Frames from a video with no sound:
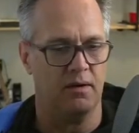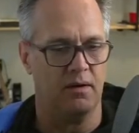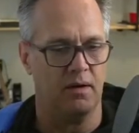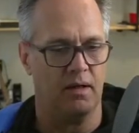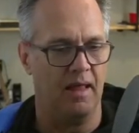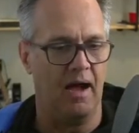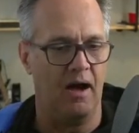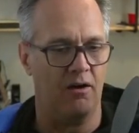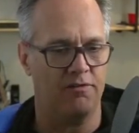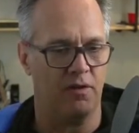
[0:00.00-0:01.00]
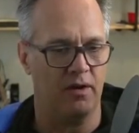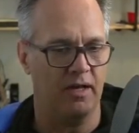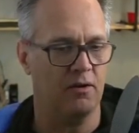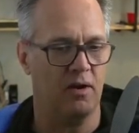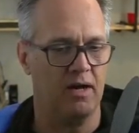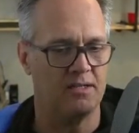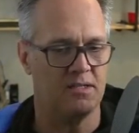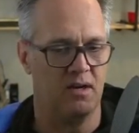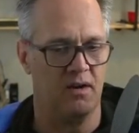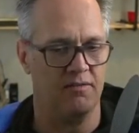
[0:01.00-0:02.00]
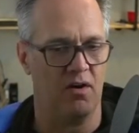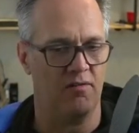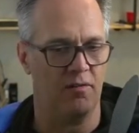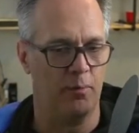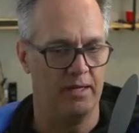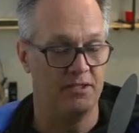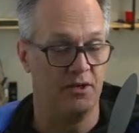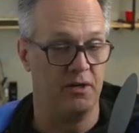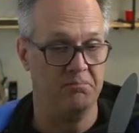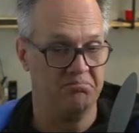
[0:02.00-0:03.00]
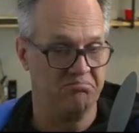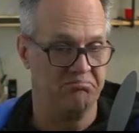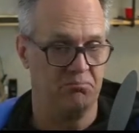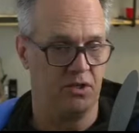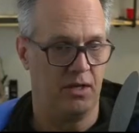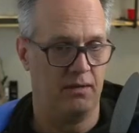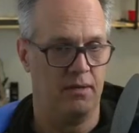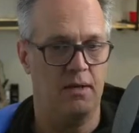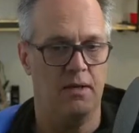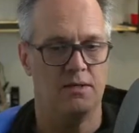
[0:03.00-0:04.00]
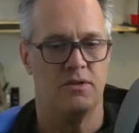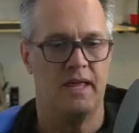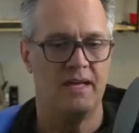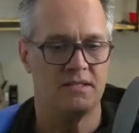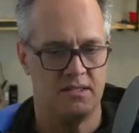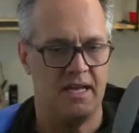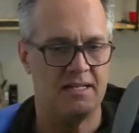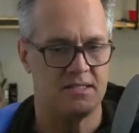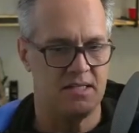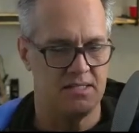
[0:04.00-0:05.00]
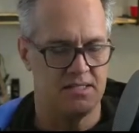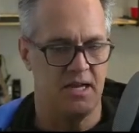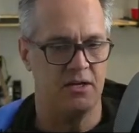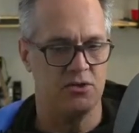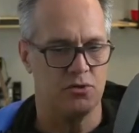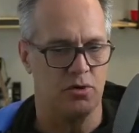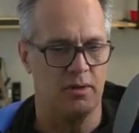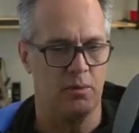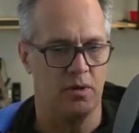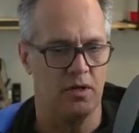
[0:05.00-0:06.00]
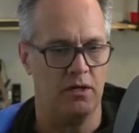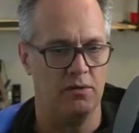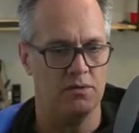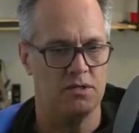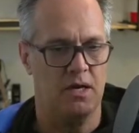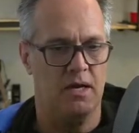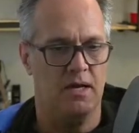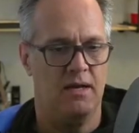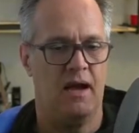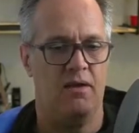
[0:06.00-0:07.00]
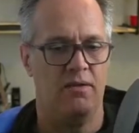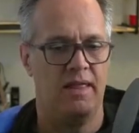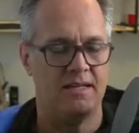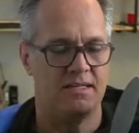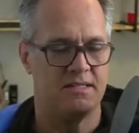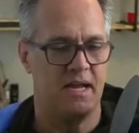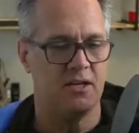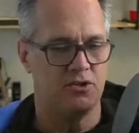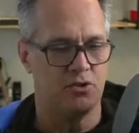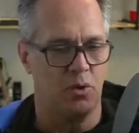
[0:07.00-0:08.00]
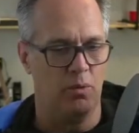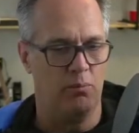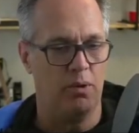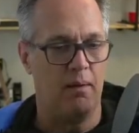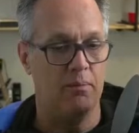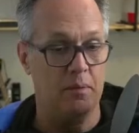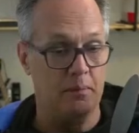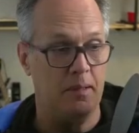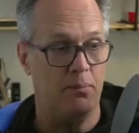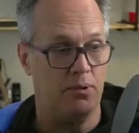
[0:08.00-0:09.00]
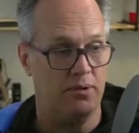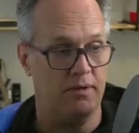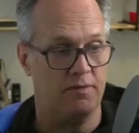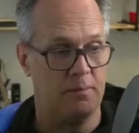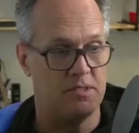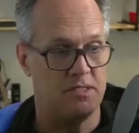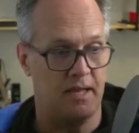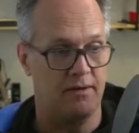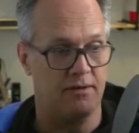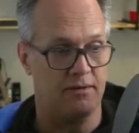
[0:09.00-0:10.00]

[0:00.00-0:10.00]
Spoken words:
allow for ingress of harmful bacteria. Okay, so that's the design control that we're going to use. Now, that design control would probably be pulled in from a standard.